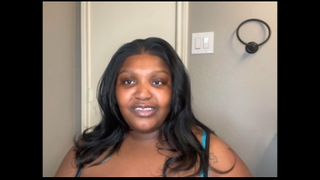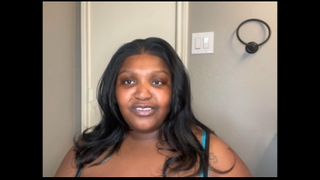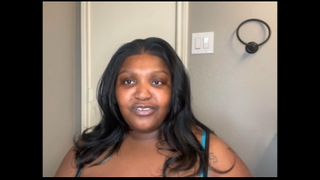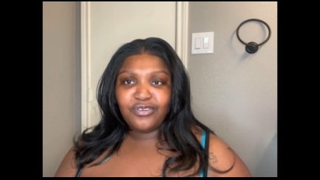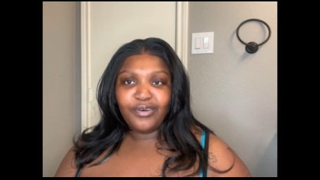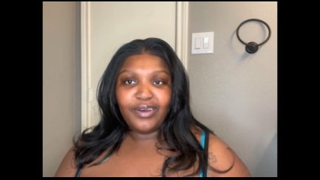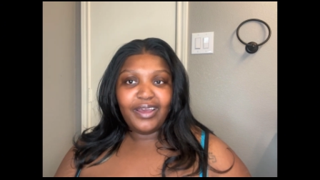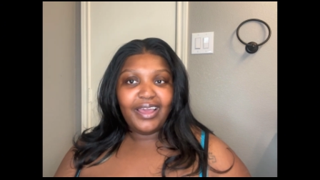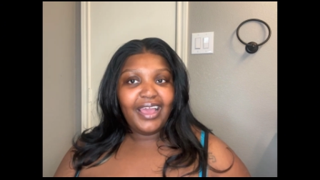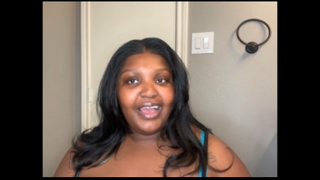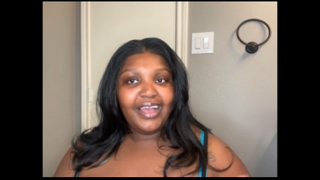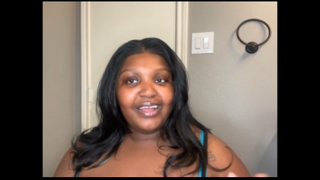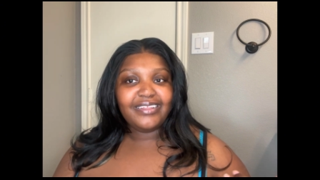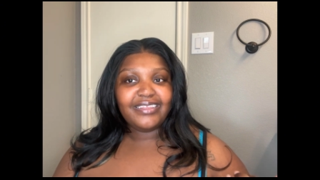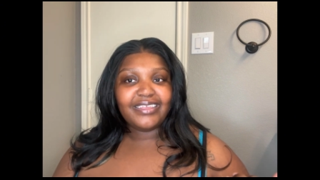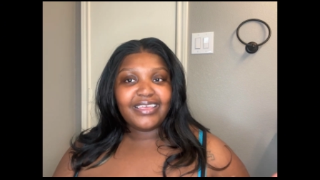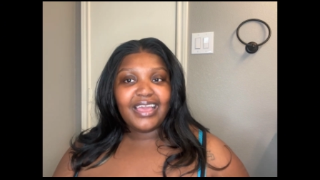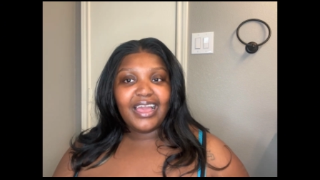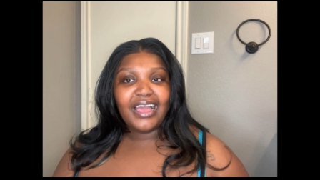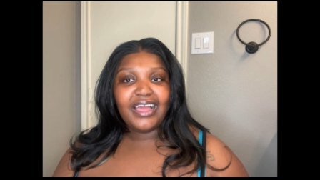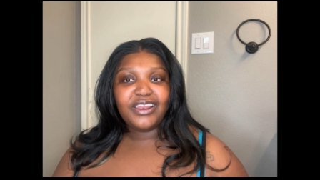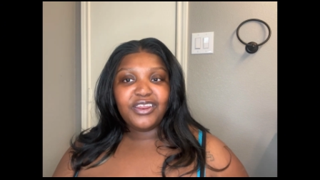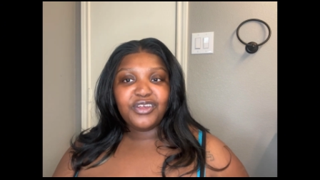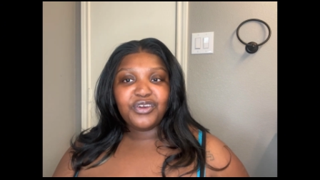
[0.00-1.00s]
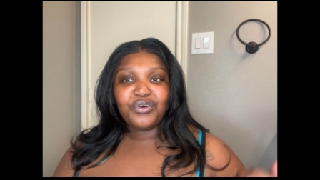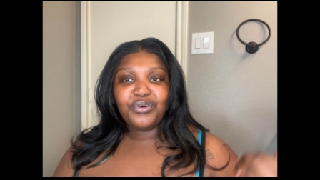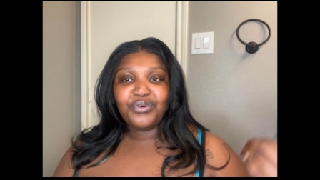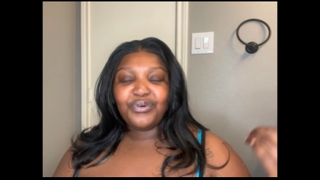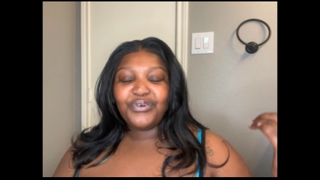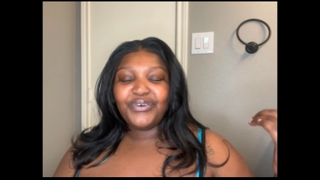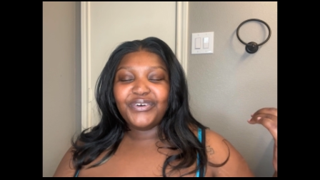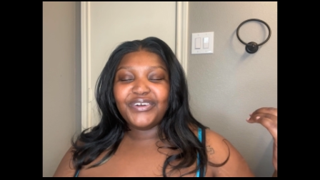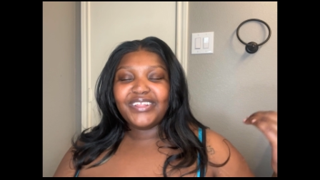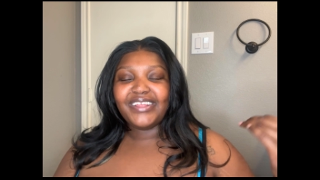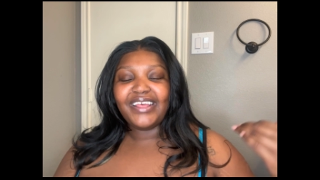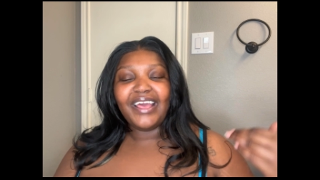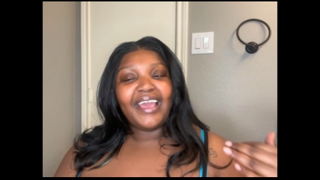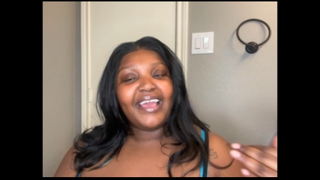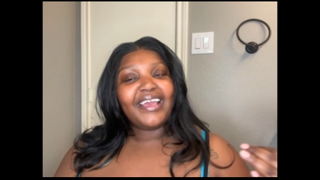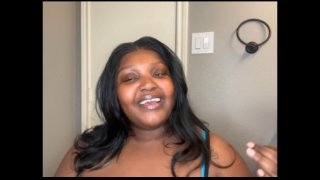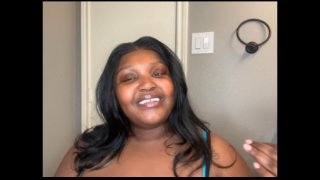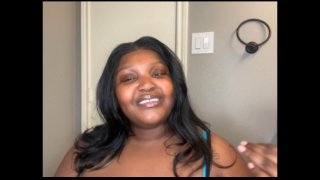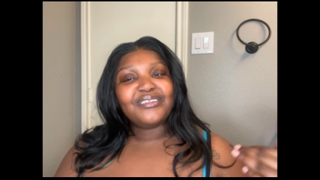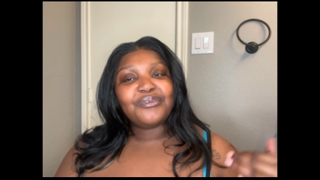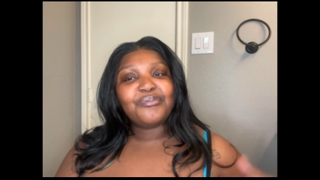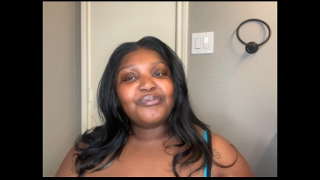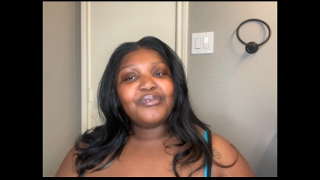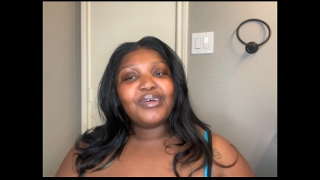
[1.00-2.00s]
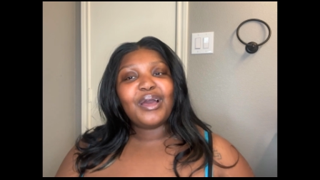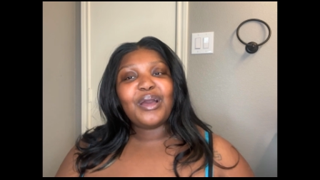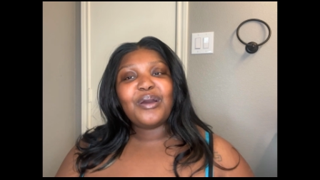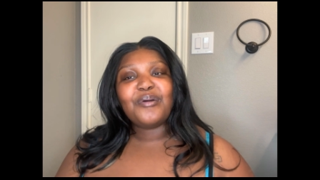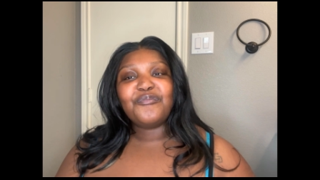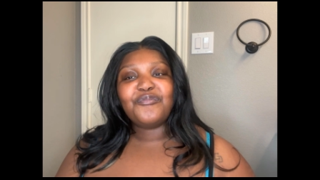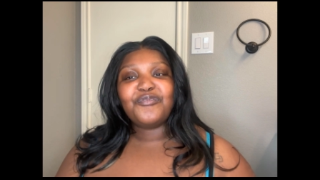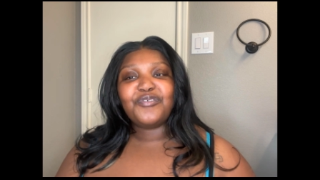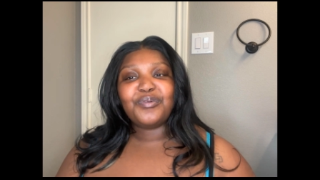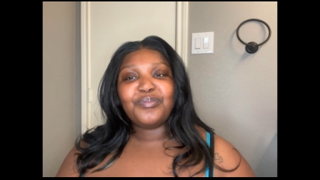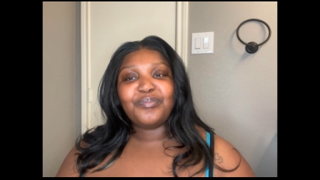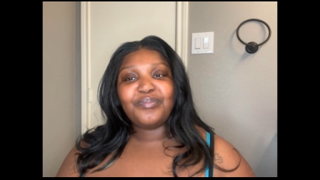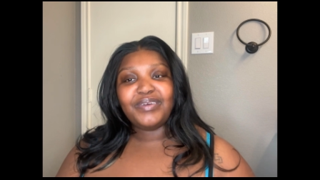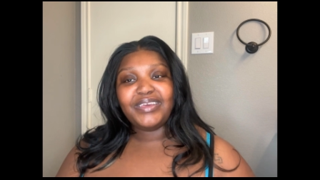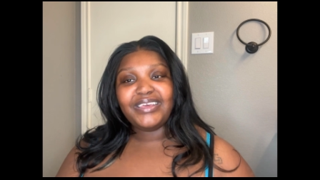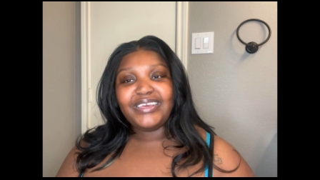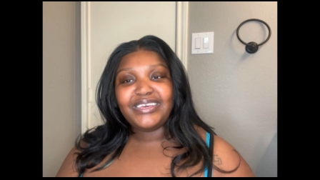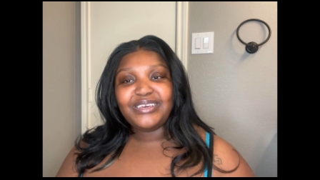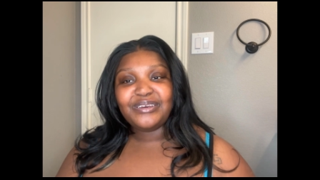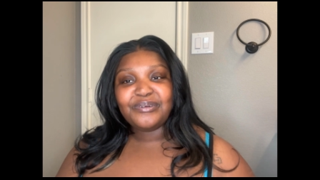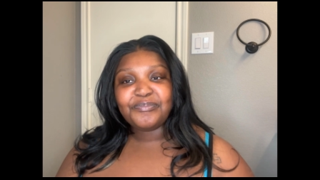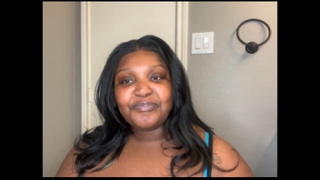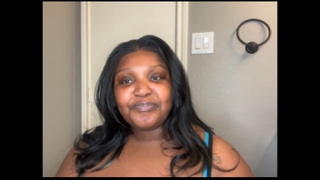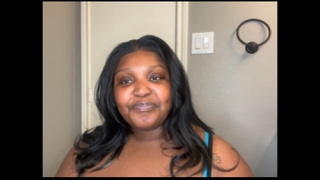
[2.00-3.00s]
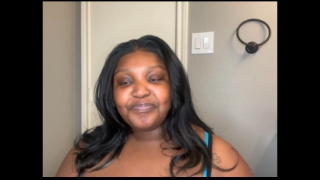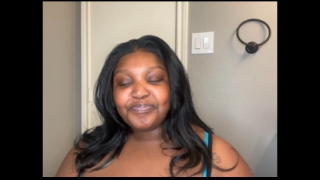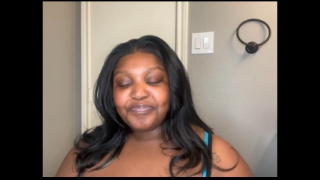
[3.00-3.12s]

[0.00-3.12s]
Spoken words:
So I had to kind of go take some time for me.